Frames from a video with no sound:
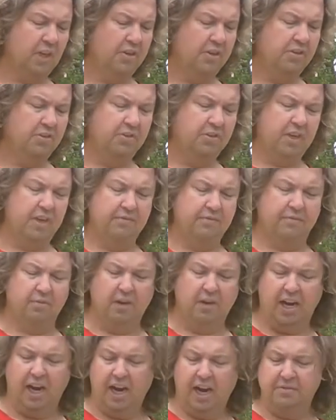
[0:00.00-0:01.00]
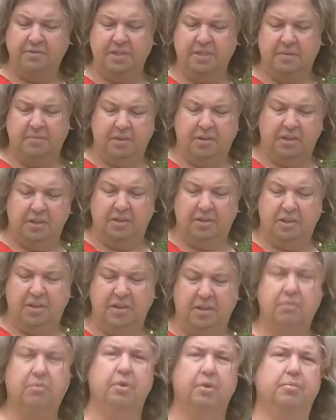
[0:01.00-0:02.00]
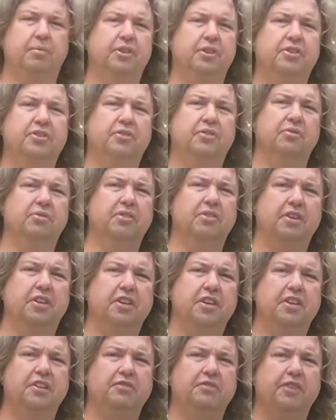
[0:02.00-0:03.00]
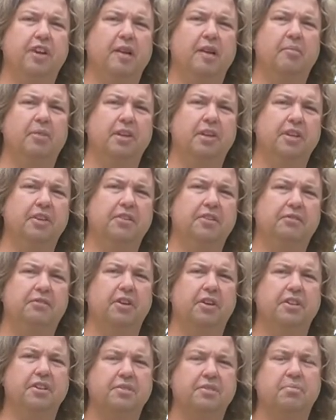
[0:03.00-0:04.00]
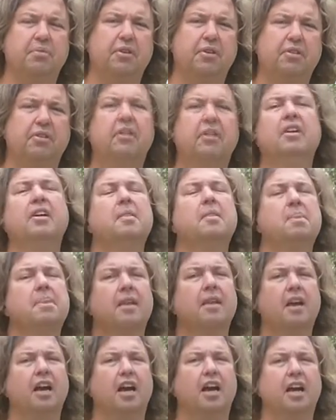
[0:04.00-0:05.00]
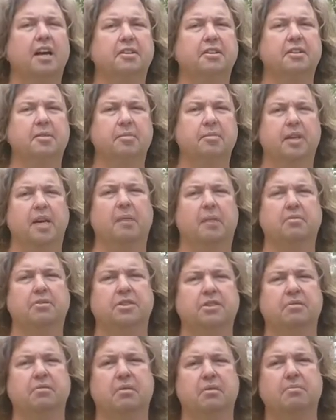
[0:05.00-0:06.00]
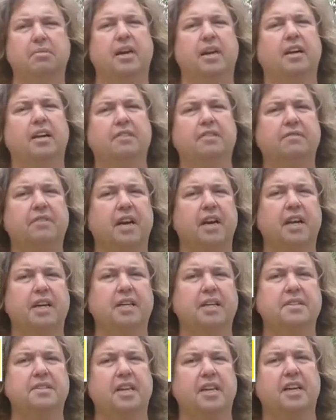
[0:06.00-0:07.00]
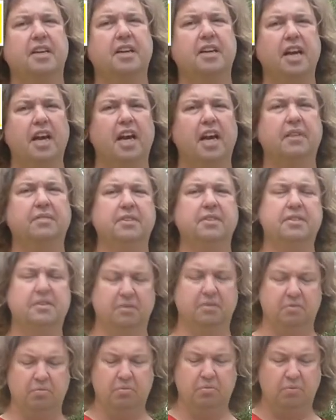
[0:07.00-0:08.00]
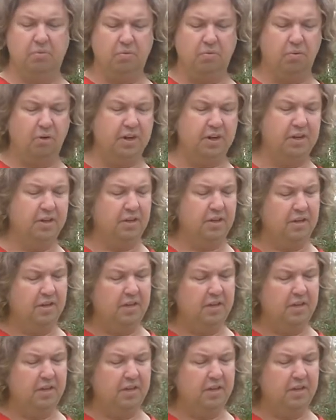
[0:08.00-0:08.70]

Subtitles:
And you therefore have something you can equip your children and your family and your friends with to be able to repel invaders, and you have this quite